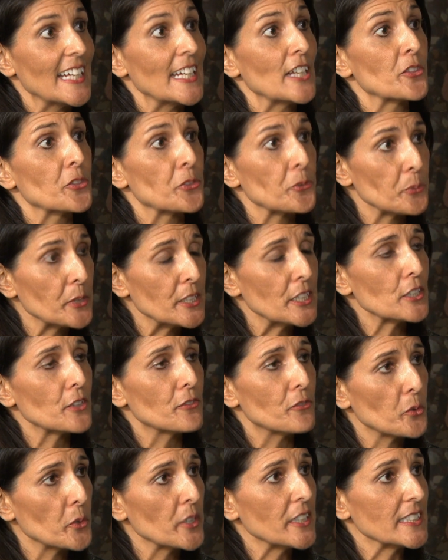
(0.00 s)
In three of
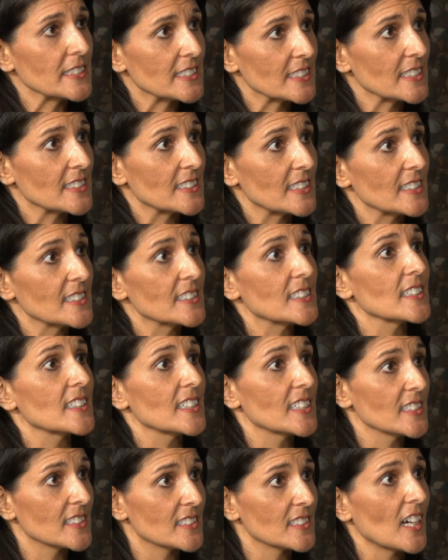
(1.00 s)
the four instances,
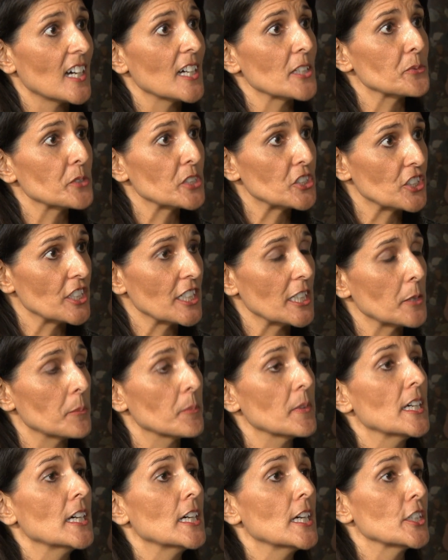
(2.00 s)
the Assad regime